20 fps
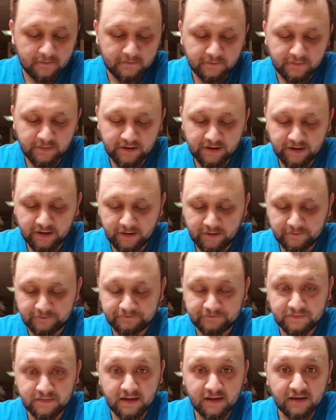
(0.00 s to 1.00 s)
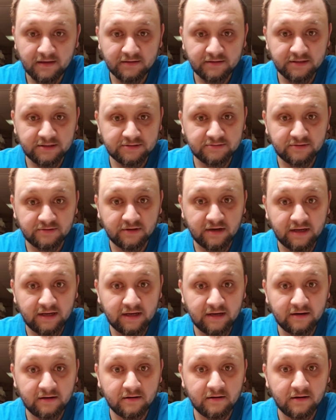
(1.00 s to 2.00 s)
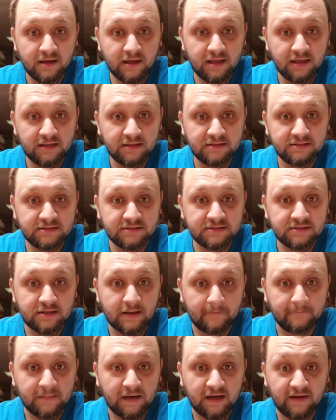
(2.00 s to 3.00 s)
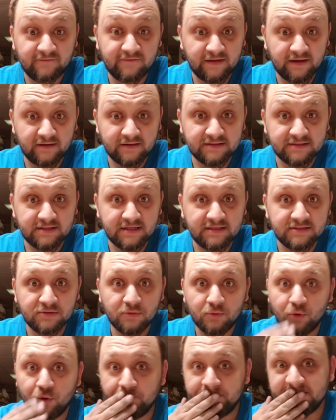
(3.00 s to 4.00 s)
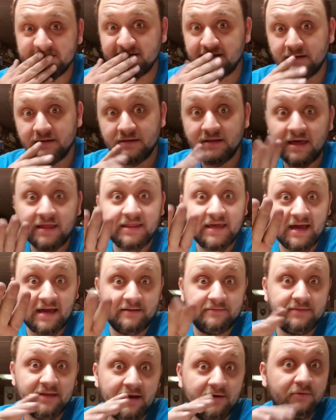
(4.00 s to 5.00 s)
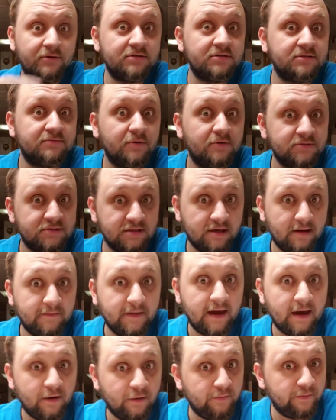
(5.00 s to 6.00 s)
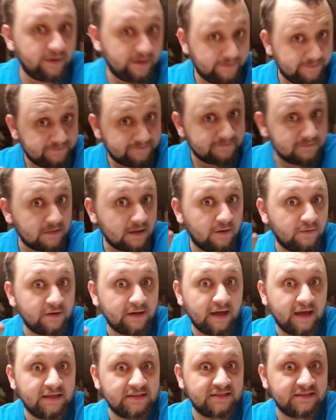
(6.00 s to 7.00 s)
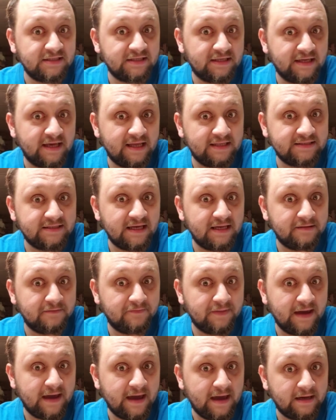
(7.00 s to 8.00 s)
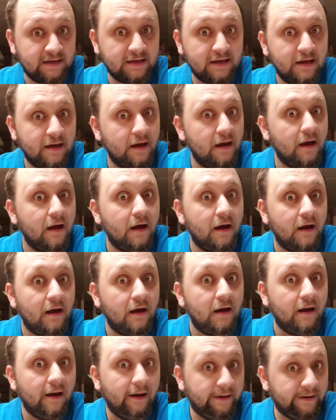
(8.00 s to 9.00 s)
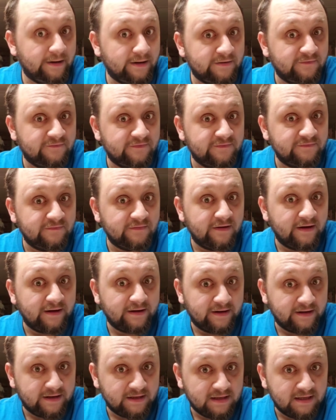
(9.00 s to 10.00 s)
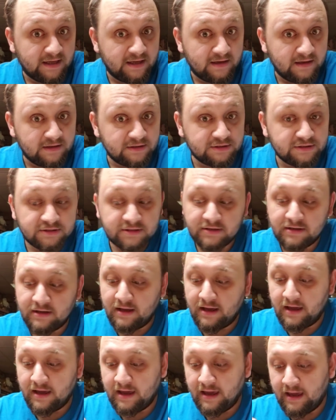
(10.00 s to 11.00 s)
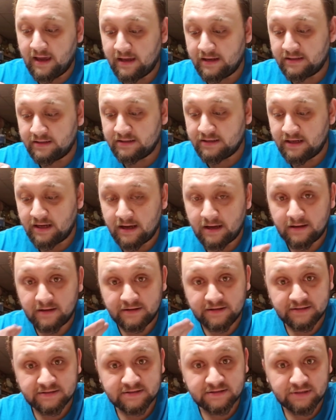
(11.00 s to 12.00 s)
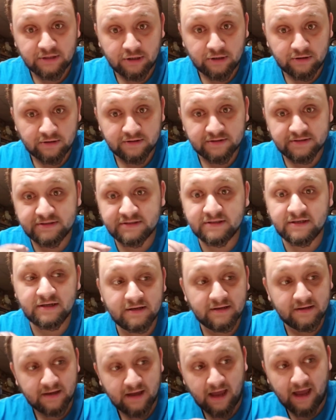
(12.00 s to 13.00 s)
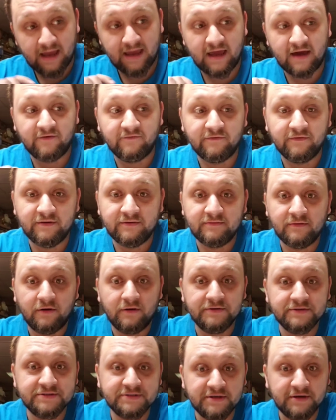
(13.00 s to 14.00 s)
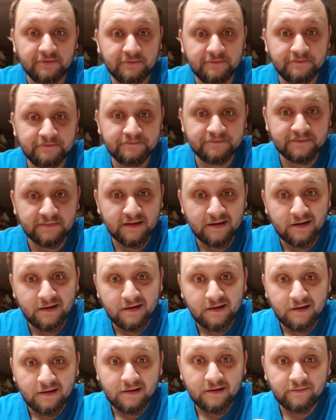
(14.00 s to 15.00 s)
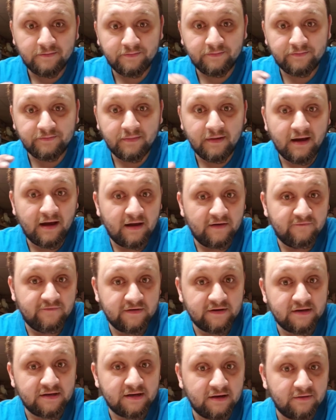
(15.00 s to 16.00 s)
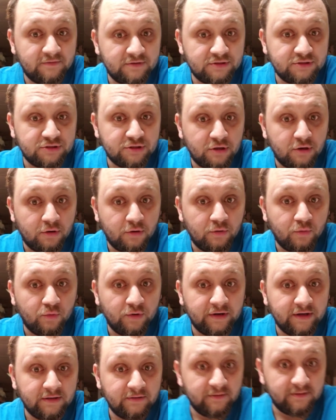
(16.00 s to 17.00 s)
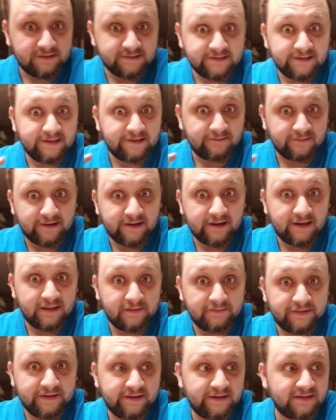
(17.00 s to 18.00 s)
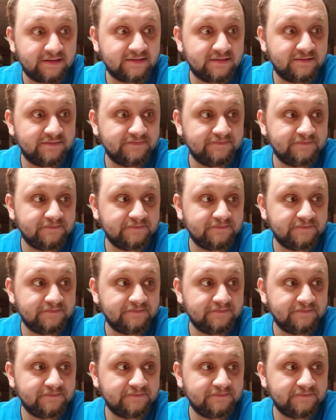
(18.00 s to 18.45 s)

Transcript: But this one right here is my fiance's. Oops, that wasn't supposed to come out, but okay, since the cat's at the bag, I got engaged, and this is hers. I have one also. I figured I would show what it looks like right out of the box.